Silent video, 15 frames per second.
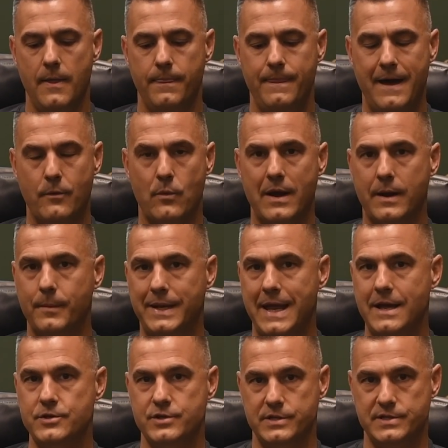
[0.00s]
That
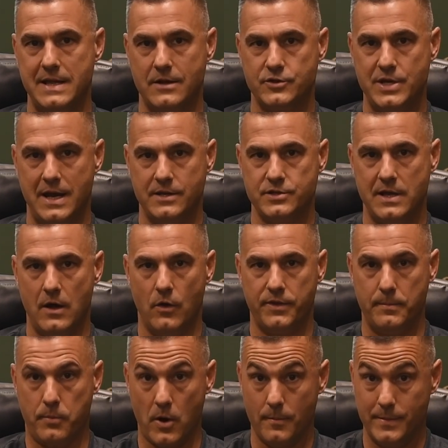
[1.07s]
recommendation has now changed. The health
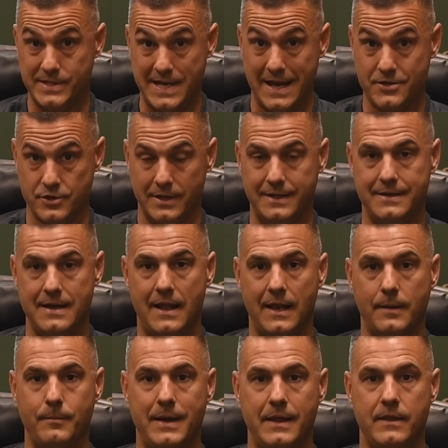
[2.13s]
department's actually
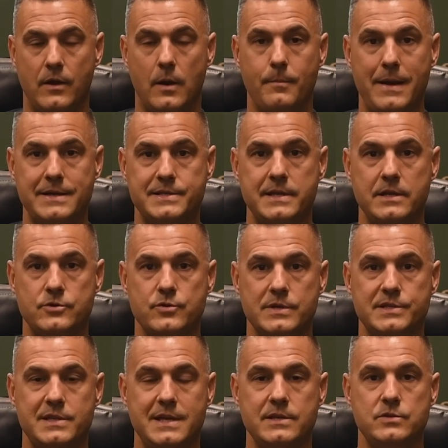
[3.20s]
telling me that our best
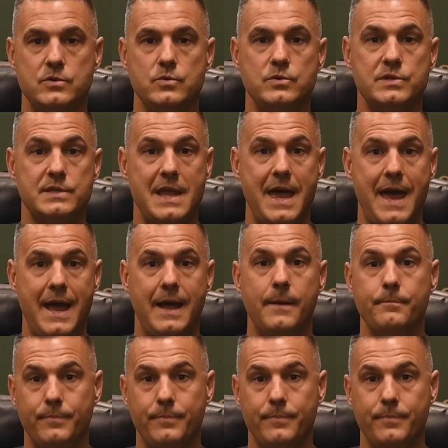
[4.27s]
interest is to stay